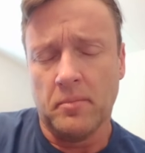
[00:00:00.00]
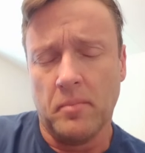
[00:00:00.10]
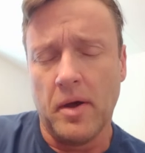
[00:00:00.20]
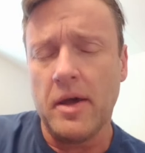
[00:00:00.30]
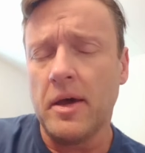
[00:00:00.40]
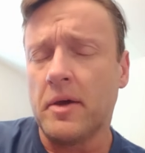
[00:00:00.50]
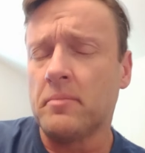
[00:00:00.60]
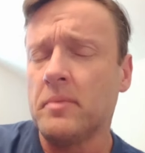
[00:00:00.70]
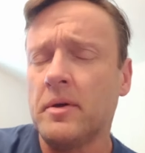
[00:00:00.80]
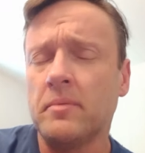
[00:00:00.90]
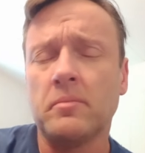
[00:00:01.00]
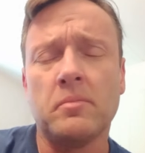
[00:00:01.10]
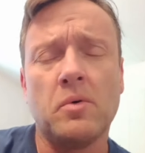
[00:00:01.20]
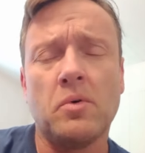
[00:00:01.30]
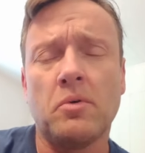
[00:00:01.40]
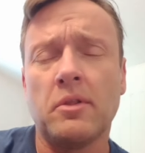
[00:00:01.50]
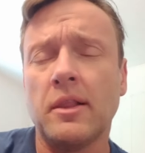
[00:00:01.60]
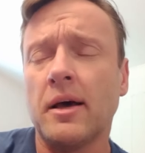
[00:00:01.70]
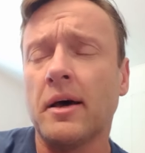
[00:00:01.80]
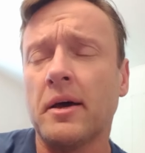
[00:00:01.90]
Make me more
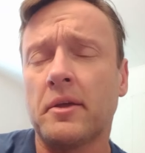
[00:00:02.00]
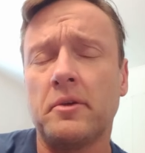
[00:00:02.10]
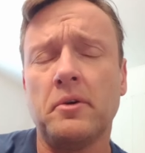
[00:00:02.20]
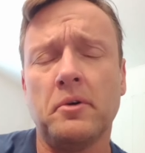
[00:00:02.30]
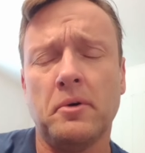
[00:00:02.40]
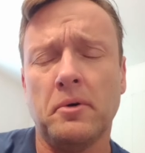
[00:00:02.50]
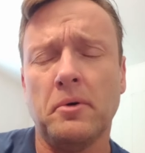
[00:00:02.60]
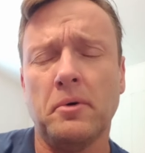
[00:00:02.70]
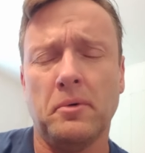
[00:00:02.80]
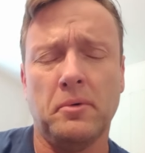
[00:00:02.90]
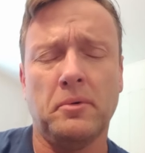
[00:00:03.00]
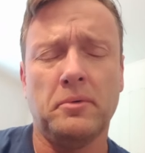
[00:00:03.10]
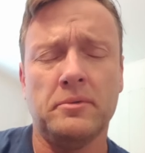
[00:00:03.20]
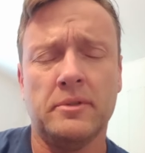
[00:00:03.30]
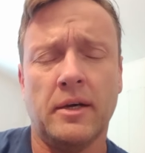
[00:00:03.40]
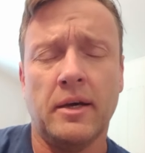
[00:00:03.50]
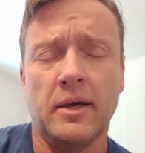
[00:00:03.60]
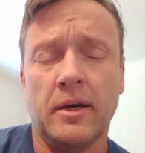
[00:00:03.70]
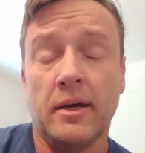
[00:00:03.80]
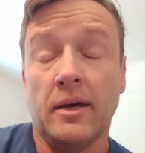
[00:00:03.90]
like you
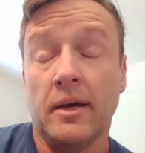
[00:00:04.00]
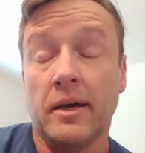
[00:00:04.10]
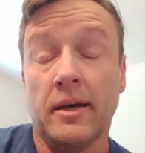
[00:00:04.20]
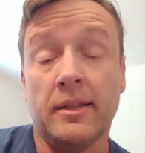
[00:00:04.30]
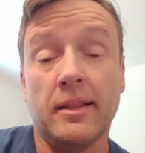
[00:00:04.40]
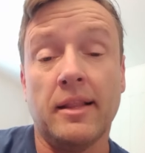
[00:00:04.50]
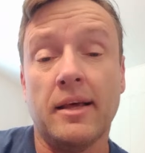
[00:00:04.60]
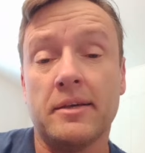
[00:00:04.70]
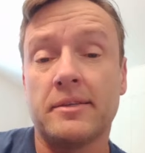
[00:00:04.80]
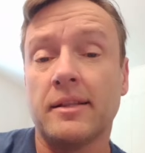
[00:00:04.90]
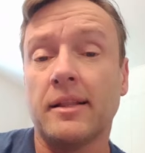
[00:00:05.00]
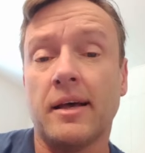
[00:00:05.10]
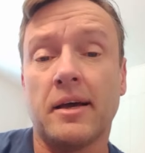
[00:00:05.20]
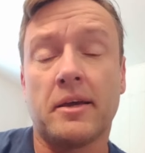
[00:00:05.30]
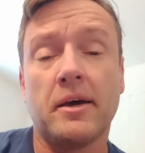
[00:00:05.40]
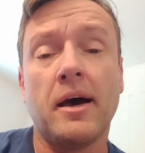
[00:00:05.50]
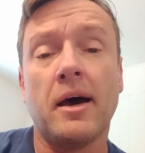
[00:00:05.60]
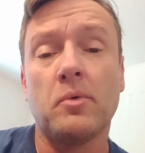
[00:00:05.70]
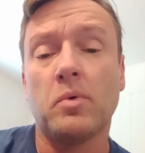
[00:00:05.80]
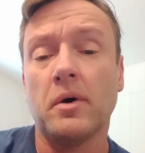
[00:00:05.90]
and less like
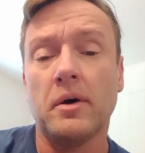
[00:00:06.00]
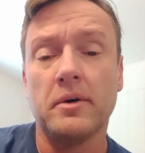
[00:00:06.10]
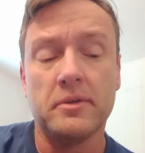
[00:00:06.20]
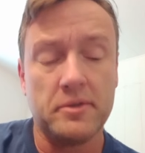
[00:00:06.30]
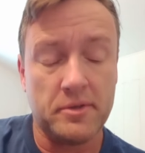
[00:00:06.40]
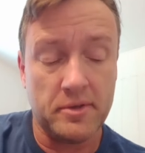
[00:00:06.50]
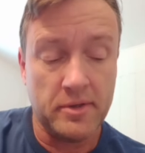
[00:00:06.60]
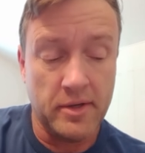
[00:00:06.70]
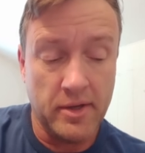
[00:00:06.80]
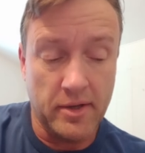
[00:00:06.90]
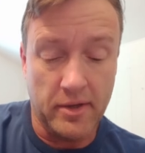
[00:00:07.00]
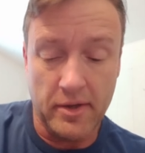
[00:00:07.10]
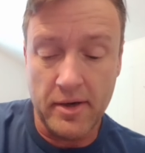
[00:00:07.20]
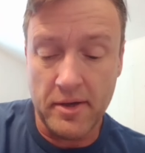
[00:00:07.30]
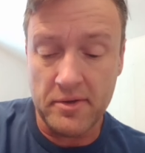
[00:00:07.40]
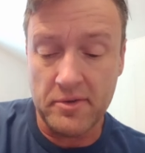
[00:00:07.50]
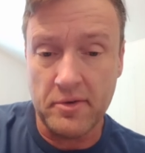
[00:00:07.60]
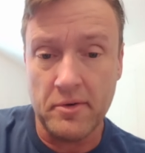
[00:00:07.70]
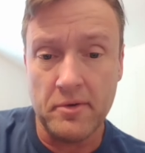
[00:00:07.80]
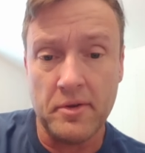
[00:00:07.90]
I was
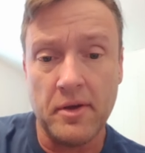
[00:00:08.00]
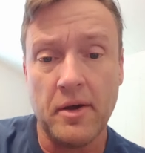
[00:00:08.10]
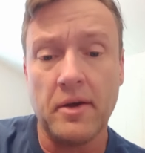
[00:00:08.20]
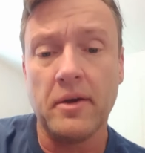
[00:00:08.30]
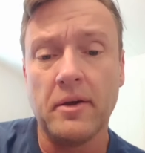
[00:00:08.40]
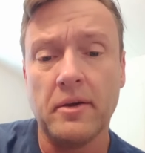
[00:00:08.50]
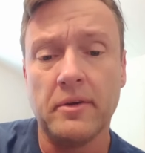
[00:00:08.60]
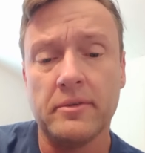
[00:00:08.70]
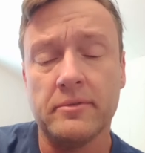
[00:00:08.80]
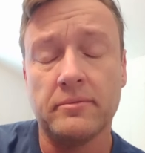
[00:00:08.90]
yesterday.